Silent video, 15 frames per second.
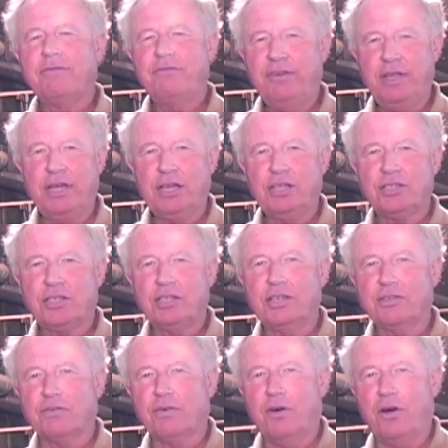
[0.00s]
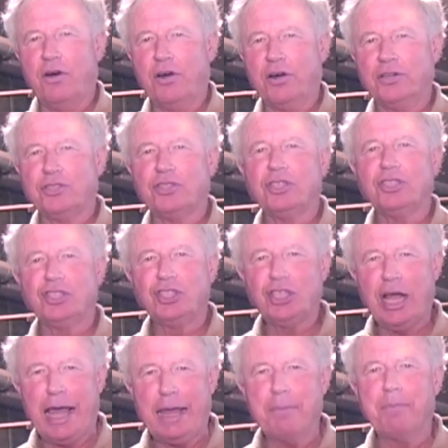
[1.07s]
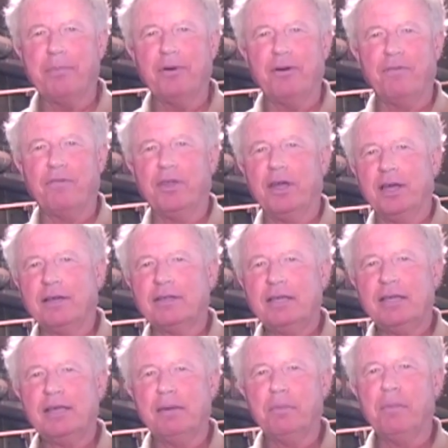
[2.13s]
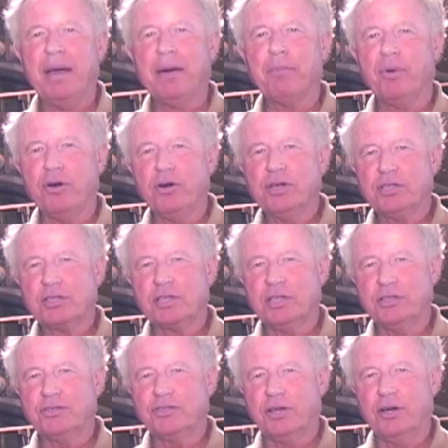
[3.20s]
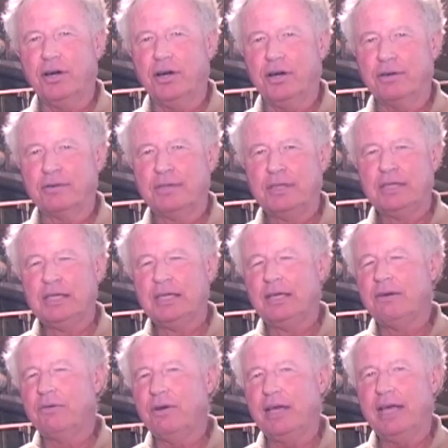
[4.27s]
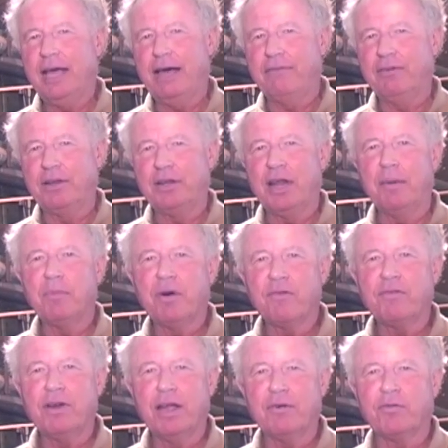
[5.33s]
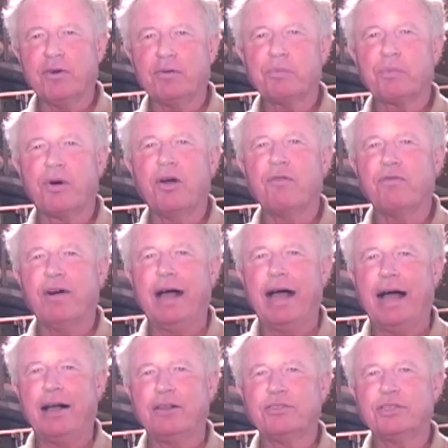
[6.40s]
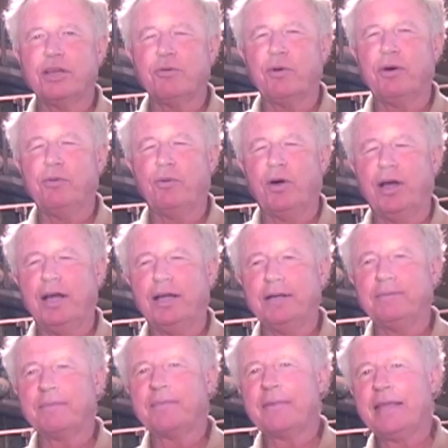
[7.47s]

Finished as far as the shape of the member is concerned. We have a number of different profiles that we run.